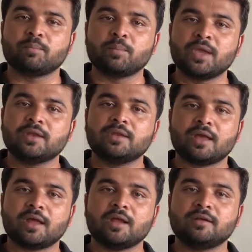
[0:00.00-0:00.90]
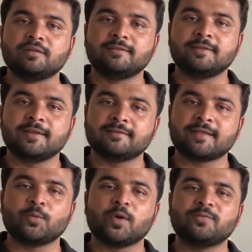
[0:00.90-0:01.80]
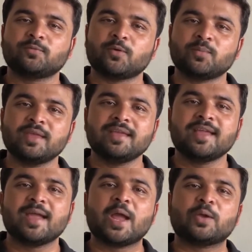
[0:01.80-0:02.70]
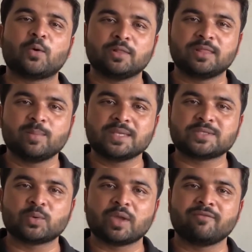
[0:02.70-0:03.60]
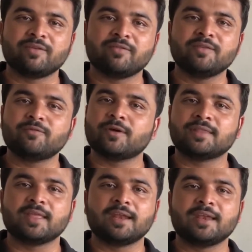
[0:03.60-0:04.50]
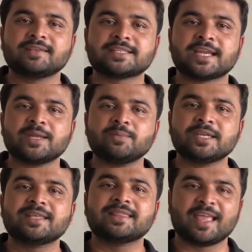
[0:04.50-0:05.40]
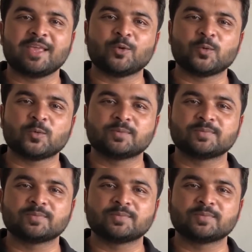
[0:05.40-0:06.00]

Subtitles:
main and serious advice from me, and all the best to everyone for their next attempt. Thank you.